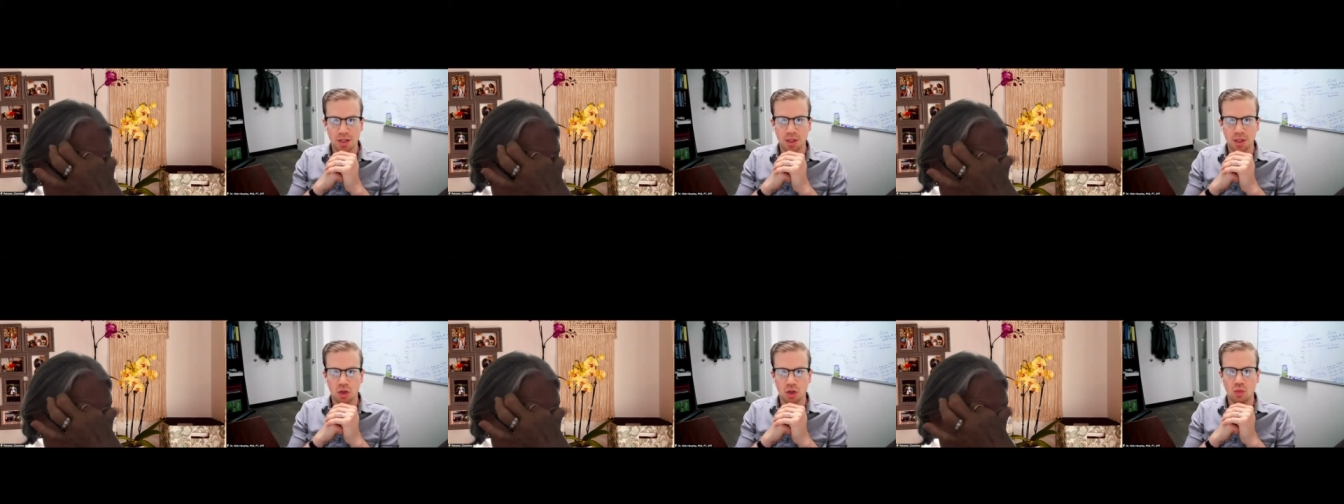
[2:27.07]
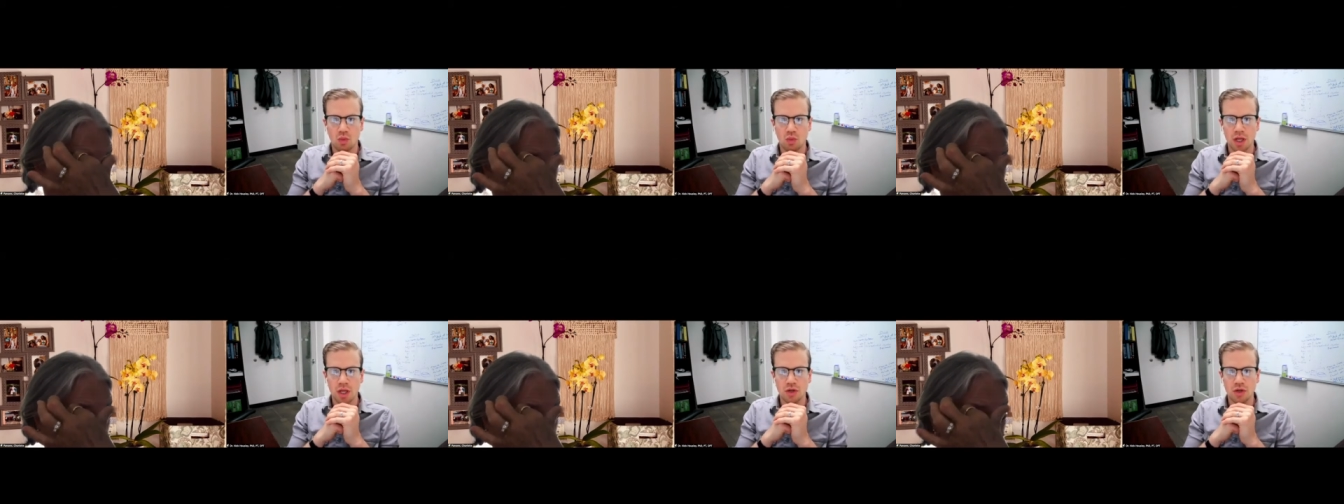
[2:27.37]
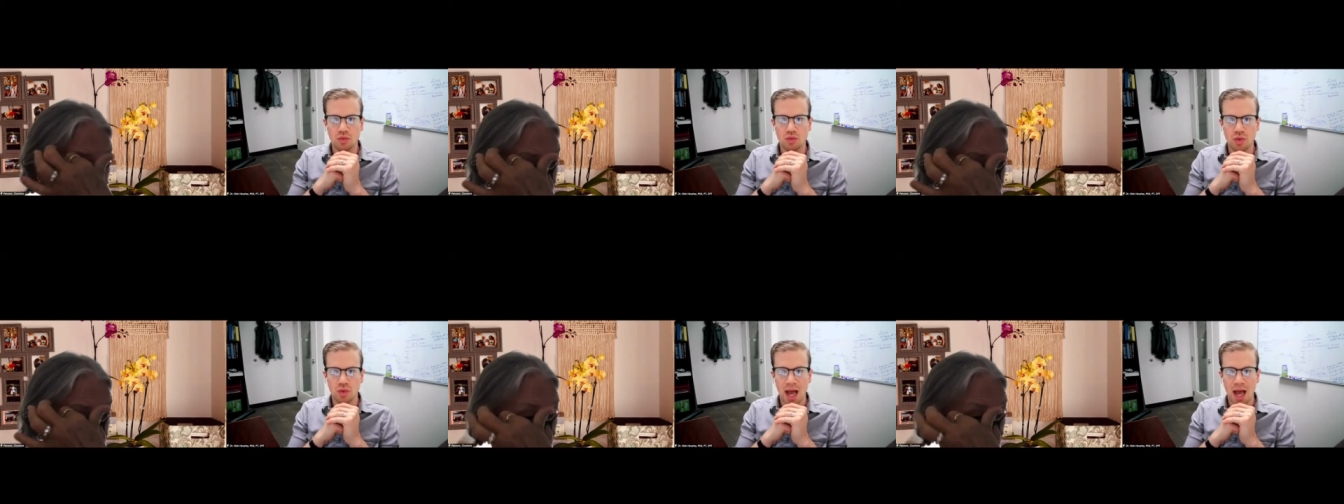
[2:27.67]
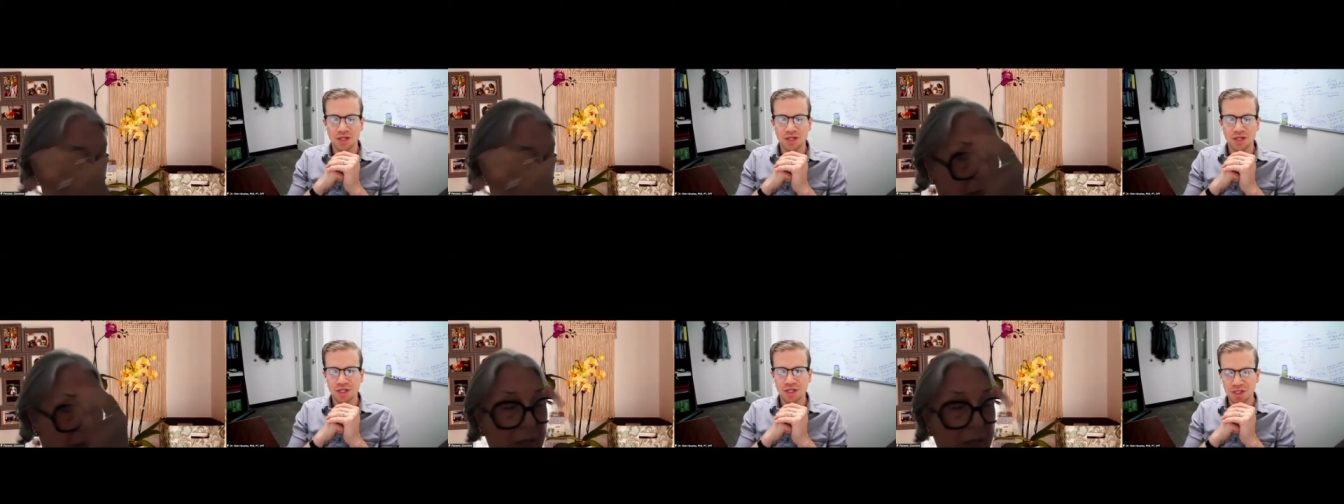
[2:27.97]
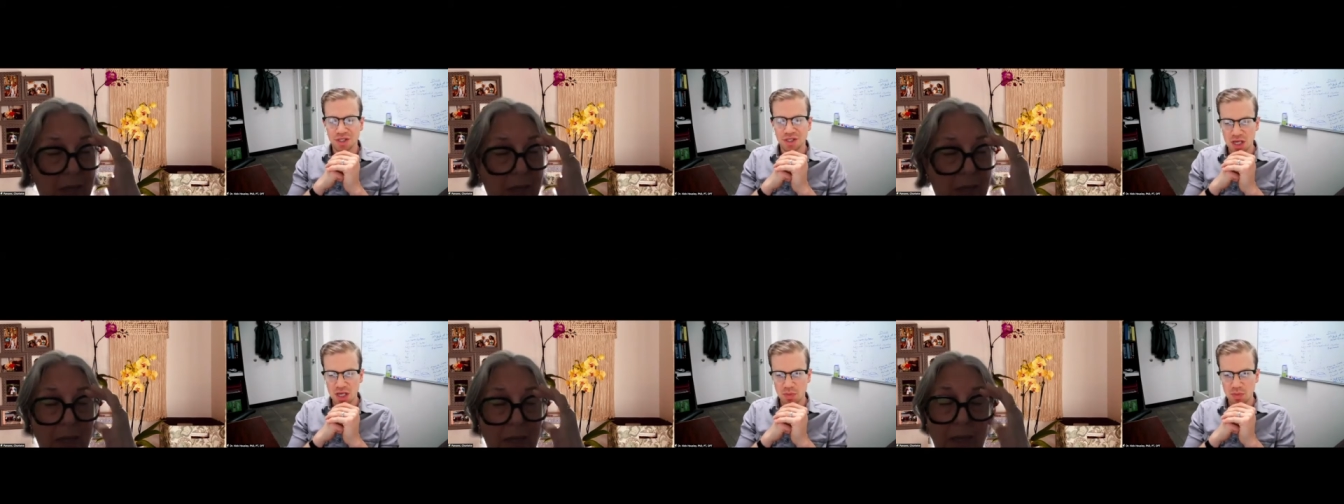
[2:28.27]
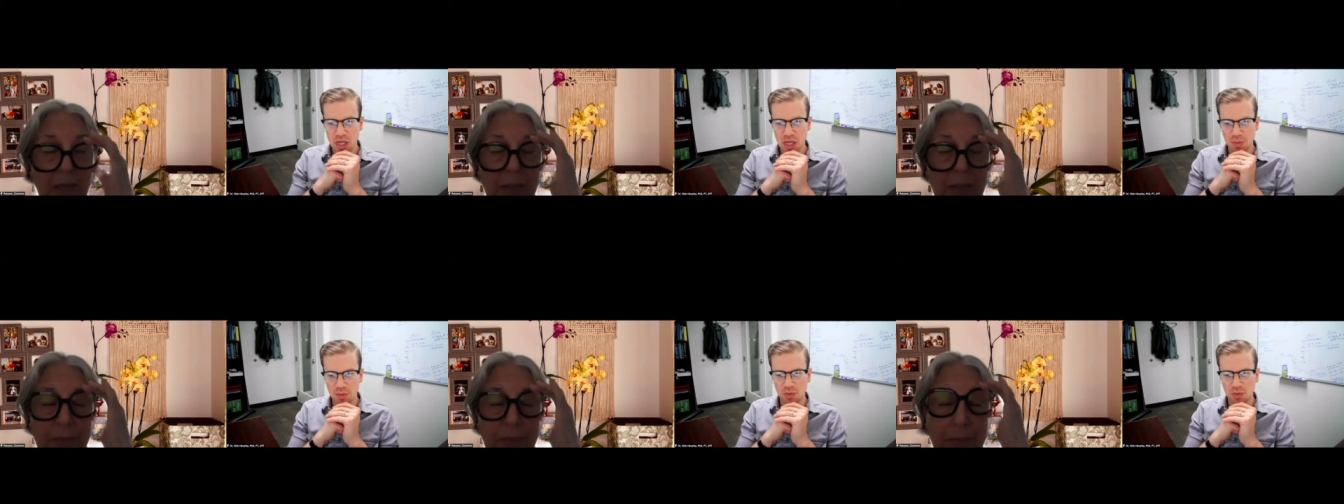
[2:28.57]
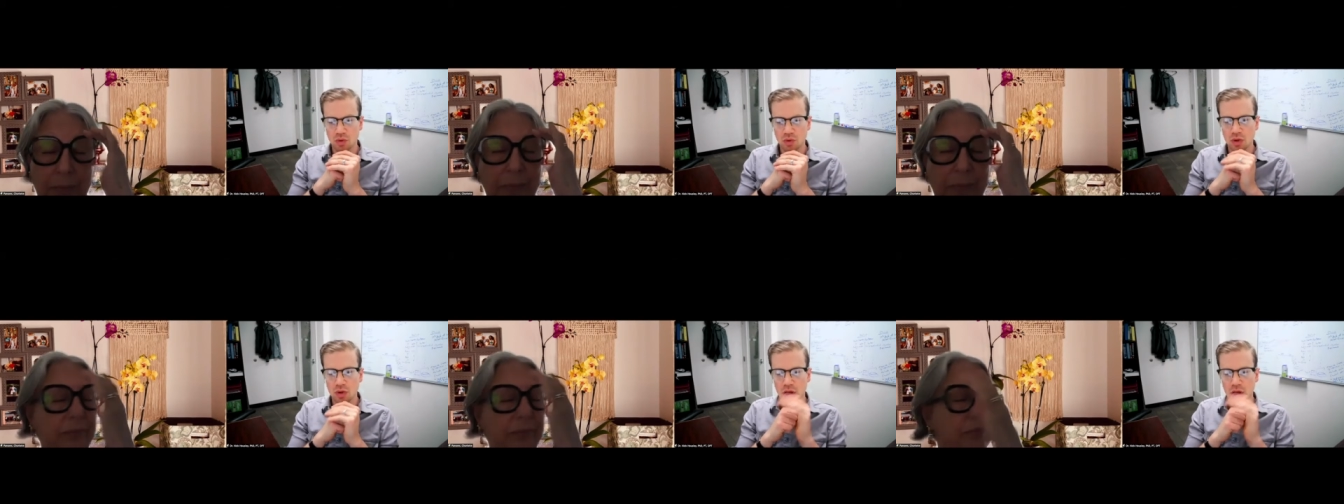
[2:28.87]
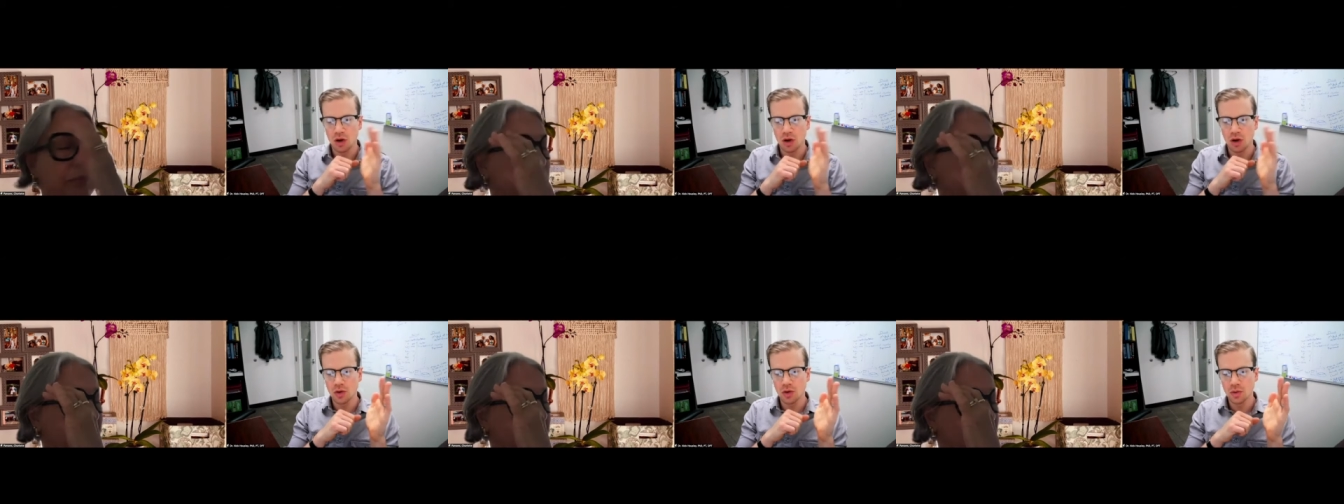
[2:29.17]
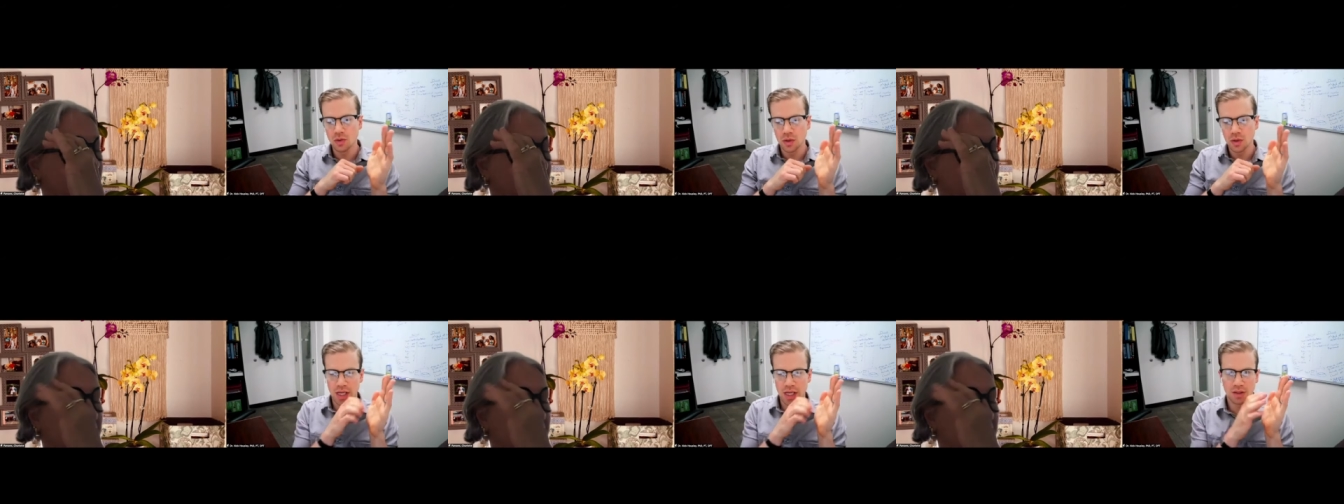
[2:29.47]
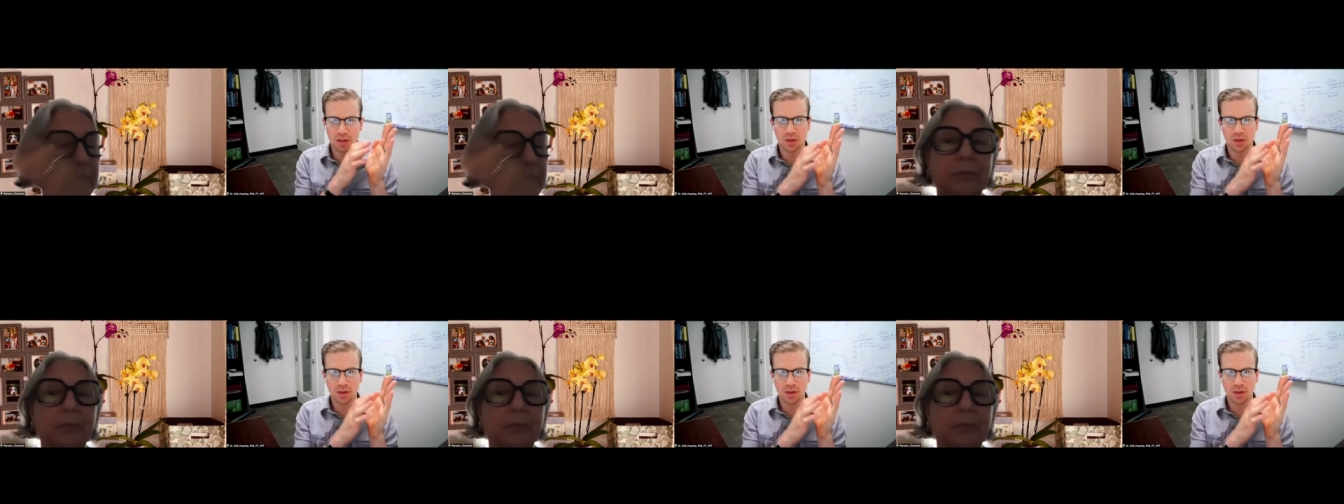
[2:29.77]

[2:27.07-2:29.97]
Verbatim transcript: So when you, we actually see people go in